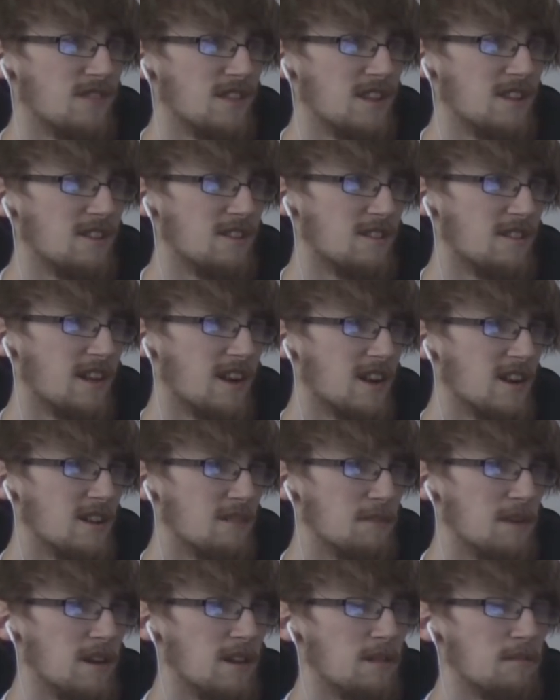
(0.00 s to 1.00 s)
he's taking
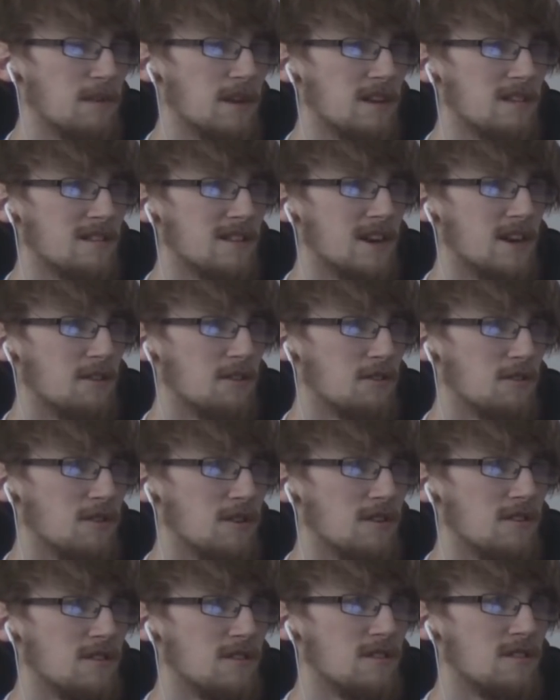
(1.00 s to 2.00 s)
a bit of a piss now as
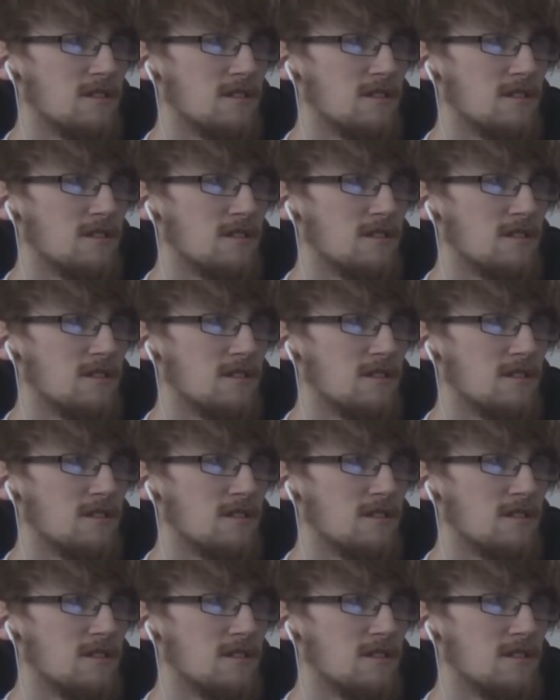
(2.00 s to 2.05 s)
well.